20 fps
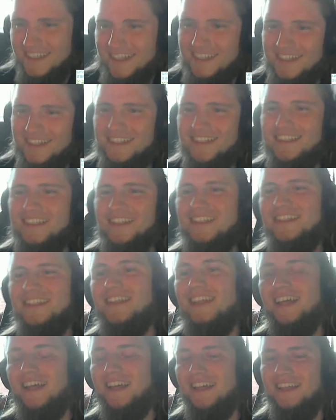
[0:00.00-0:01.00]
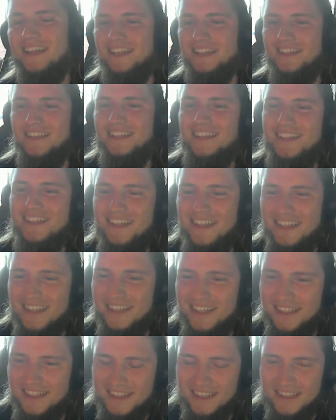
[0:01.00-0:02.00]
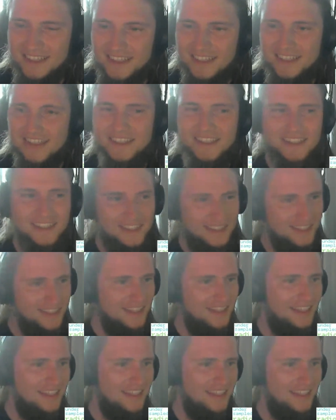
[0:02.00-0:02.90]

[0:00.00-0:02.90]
Excellent. There's a link to one of your talks on